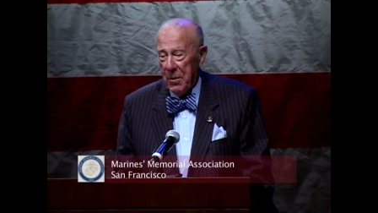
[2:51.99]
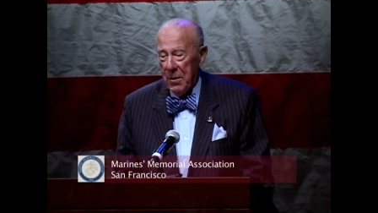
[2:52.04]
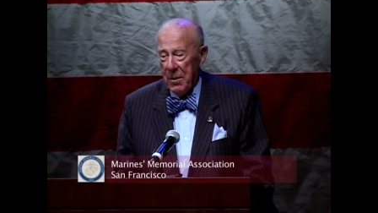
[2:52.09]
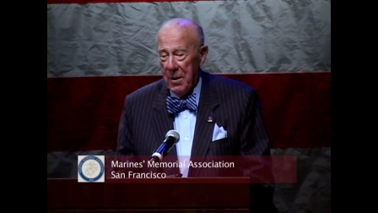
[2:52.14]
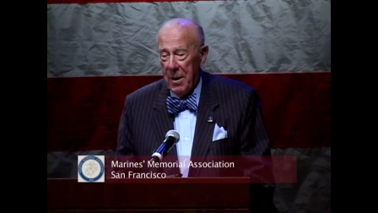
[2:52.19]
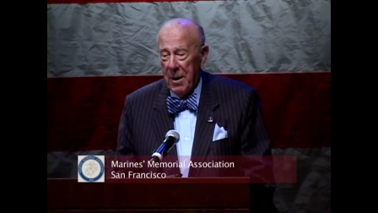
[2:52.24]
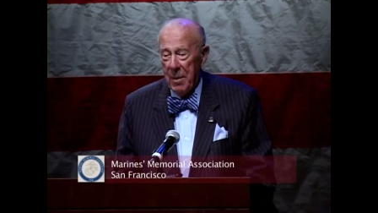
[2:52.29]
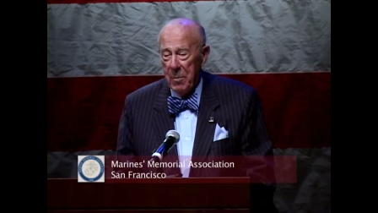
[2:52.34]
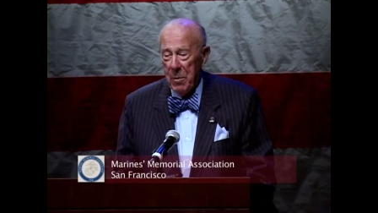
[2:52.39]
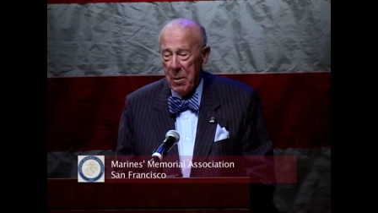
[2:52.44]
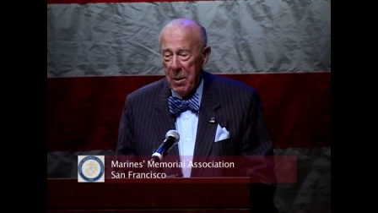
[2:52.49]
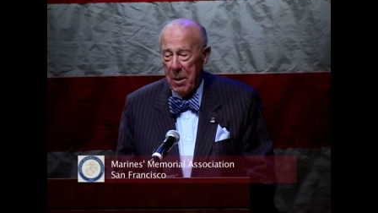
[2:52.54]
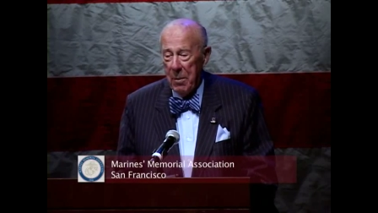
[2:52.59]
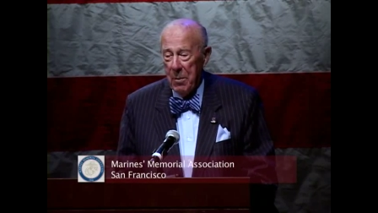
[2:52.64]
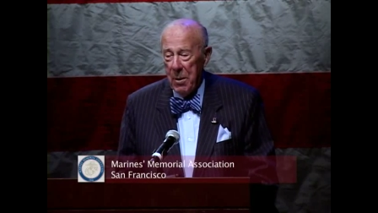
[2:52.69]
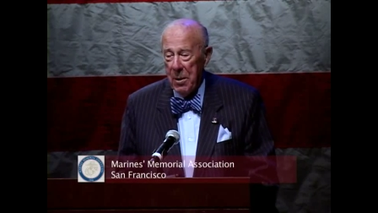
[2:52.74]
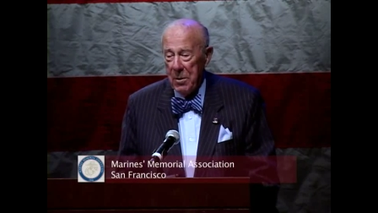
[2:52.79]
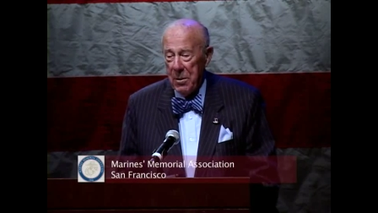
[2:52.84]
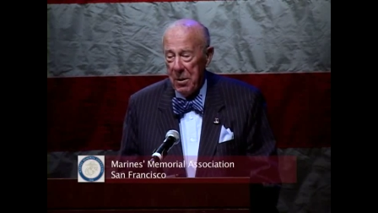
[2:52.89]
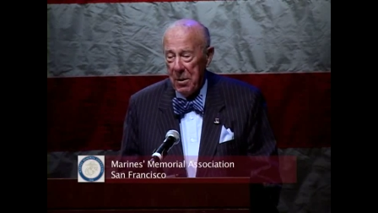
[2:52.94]
And Admiral, I
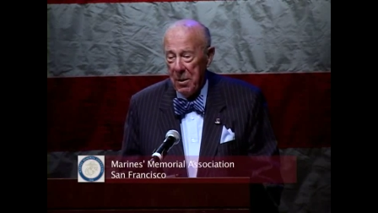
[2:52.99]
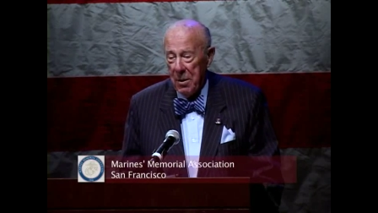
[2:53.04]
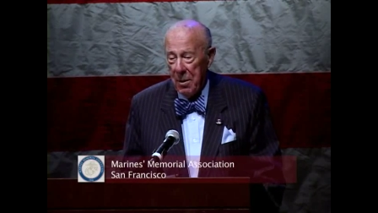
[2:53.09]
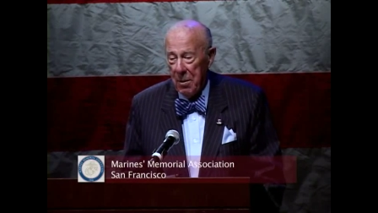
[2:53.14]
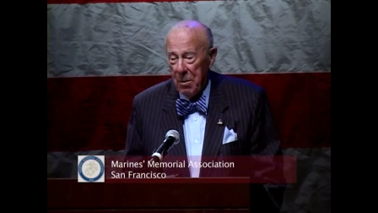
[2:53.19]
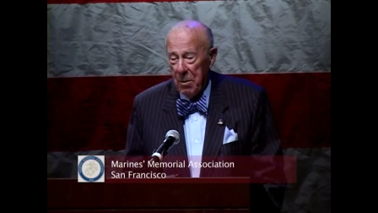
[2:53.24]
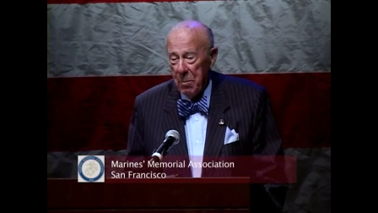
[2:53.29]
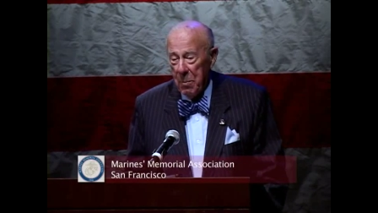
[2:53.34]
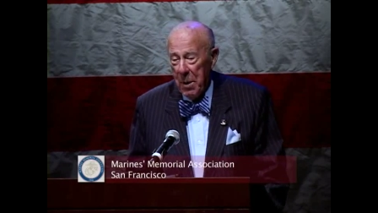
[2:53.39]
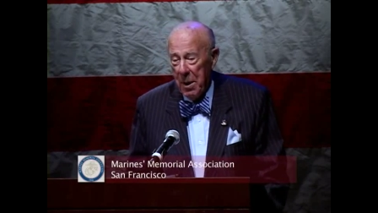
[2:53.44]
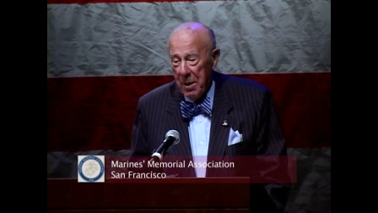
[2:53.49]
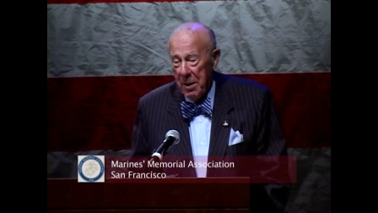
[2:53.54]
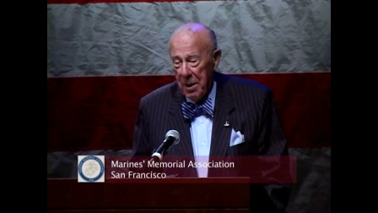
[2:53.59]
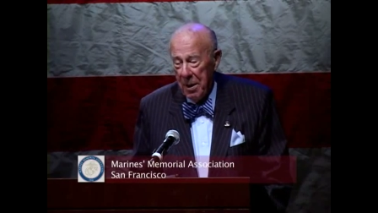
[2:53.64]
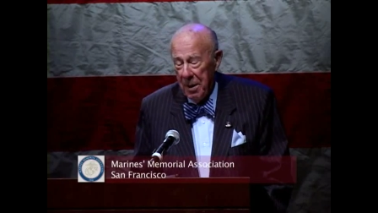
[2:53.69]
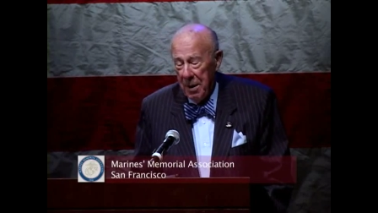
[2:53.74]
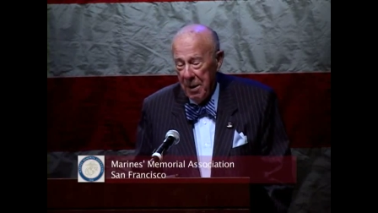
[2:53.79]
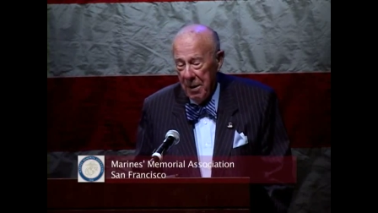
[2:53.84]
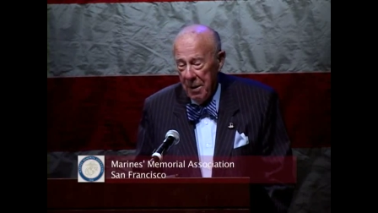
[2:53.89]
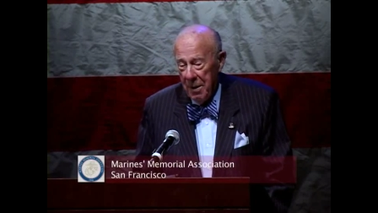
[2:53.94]
want you to know in my
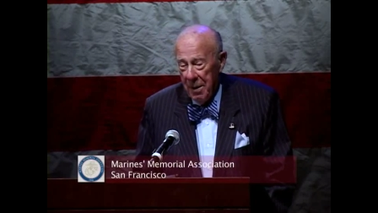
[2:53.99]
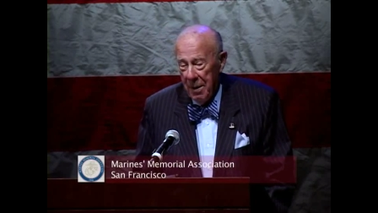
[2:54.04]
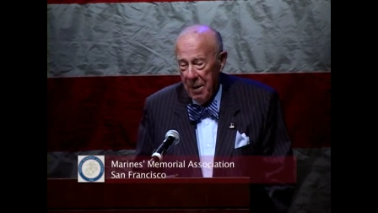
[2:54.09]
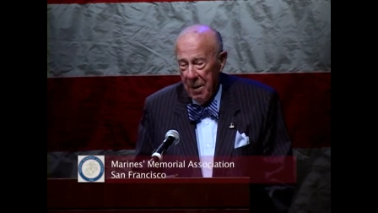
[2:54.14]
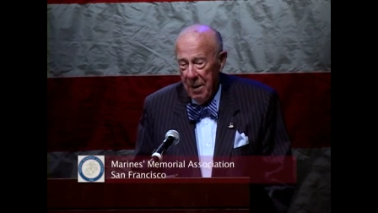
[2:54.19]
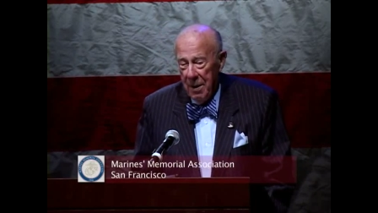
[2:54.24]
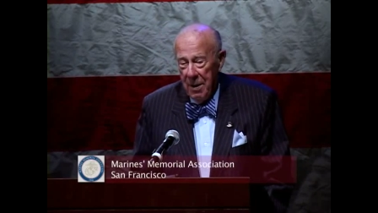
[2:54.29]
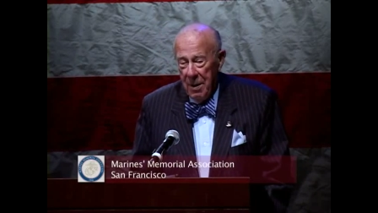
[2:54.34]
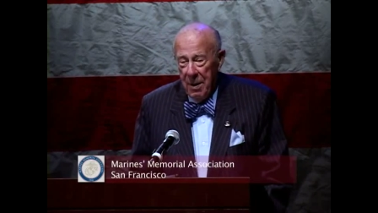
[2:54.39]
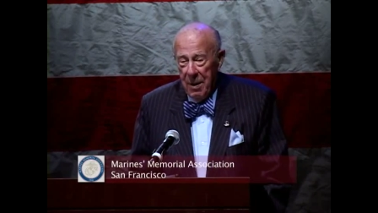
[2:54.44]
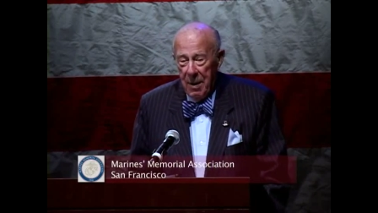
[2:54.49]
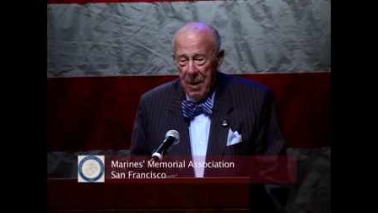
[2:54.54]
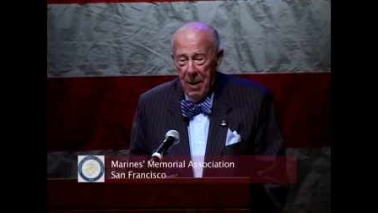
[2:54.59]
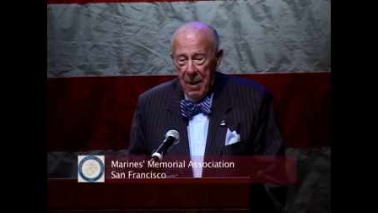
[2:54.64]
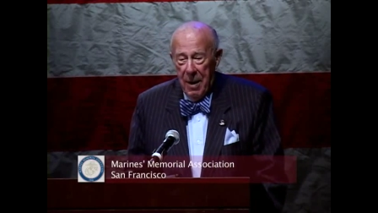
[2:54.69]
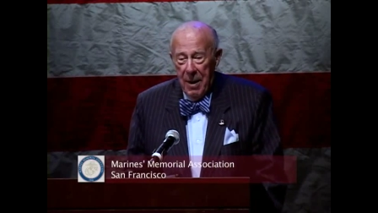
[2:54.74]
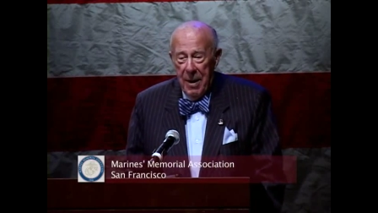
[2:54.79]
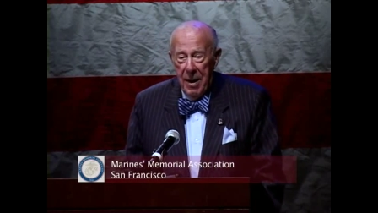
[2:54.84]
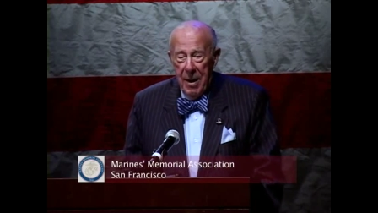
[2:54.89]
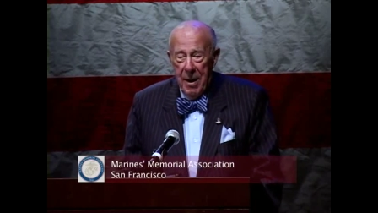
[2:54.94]
day,
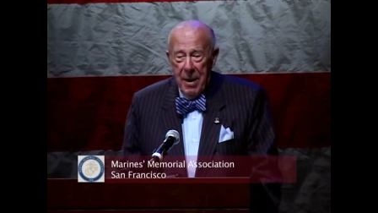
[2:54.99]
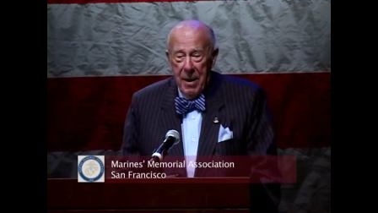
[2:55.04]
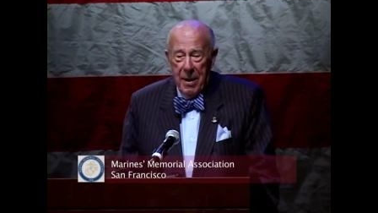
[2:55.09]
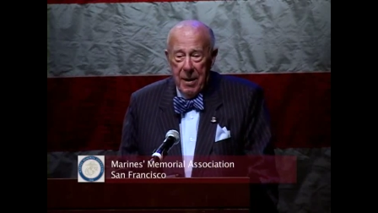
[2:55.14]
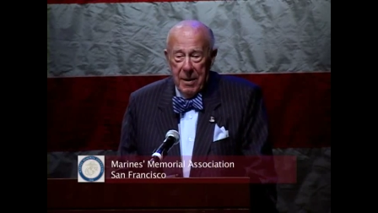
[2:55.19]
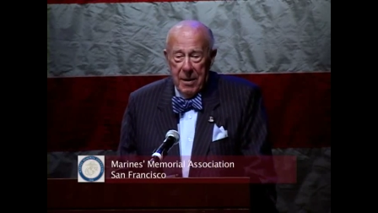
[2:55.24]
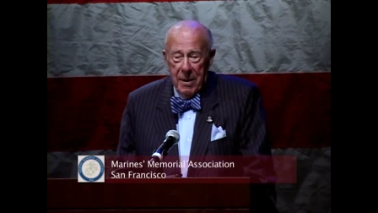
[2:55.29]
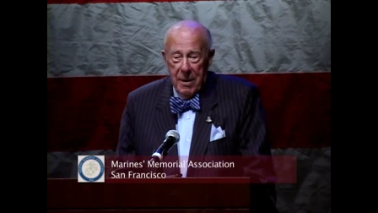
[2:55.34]
I had